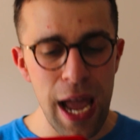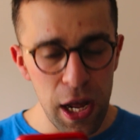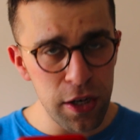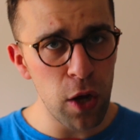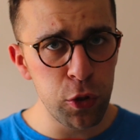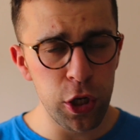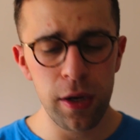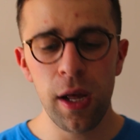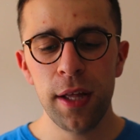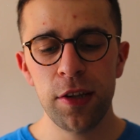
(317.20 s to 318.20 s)

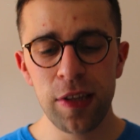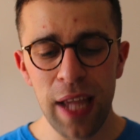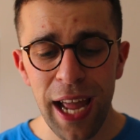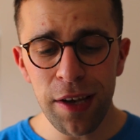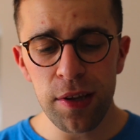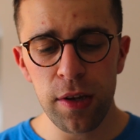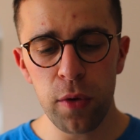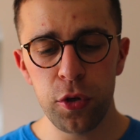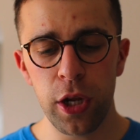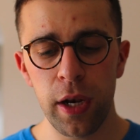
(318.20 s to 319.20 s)
Notion, scan to
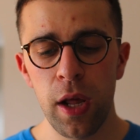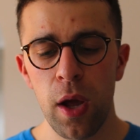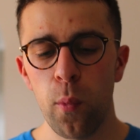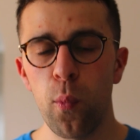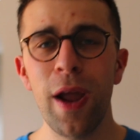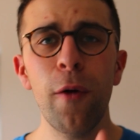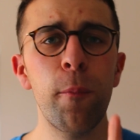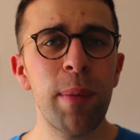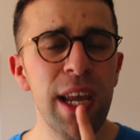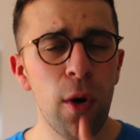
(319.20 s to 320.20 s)
Notion
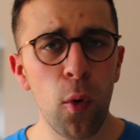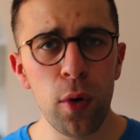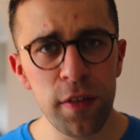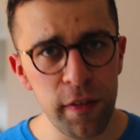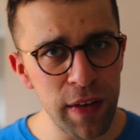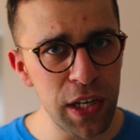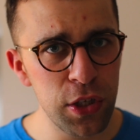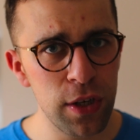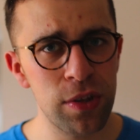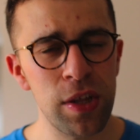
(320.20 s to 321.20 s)
will be all of the
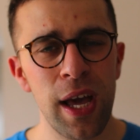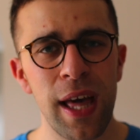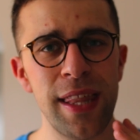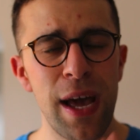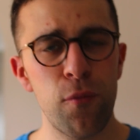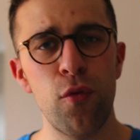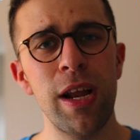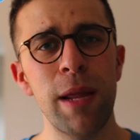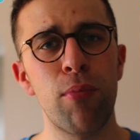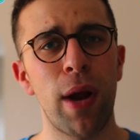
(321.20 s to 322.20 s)
features that
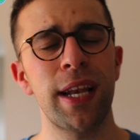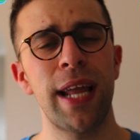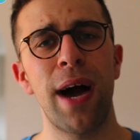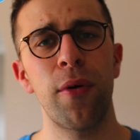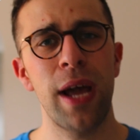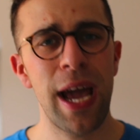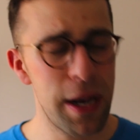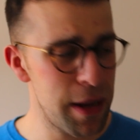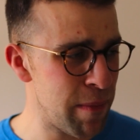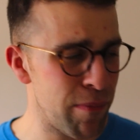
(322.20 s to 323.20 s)
really break down
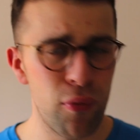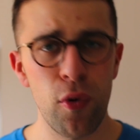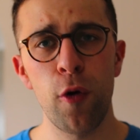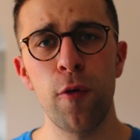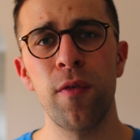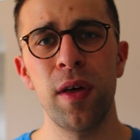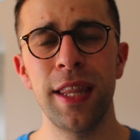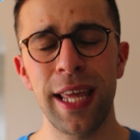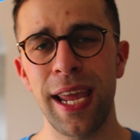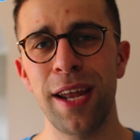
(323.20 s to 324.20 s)
and improve
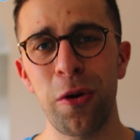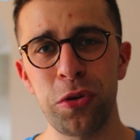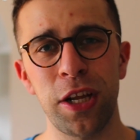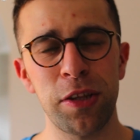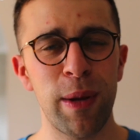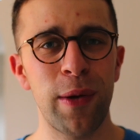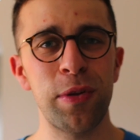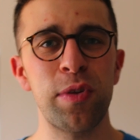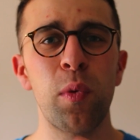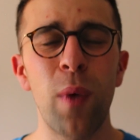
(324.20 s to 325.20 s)
the Notion
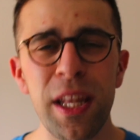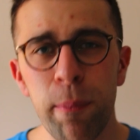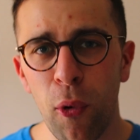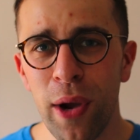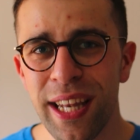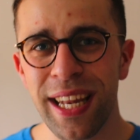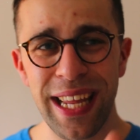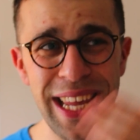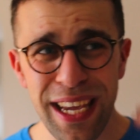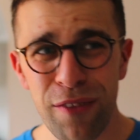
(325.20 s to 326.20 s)
experience to where the point that
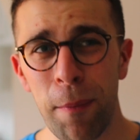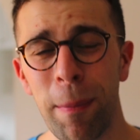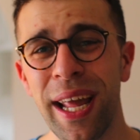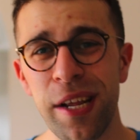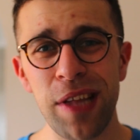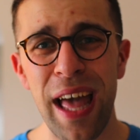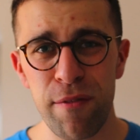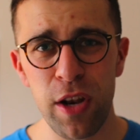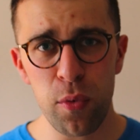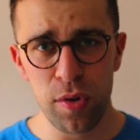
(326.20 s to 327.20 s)
he can replace
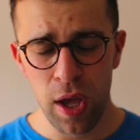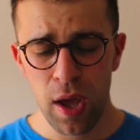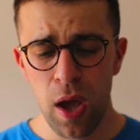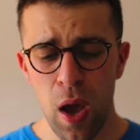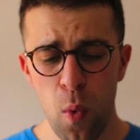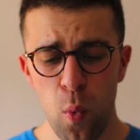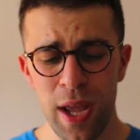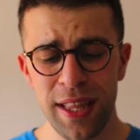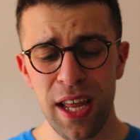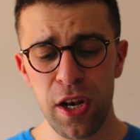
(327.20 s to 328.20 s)
Evernote
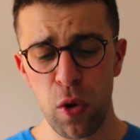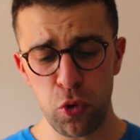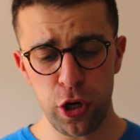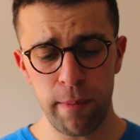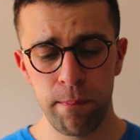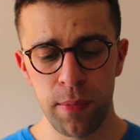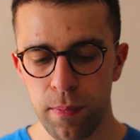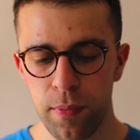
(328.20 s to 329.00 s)
with Notion.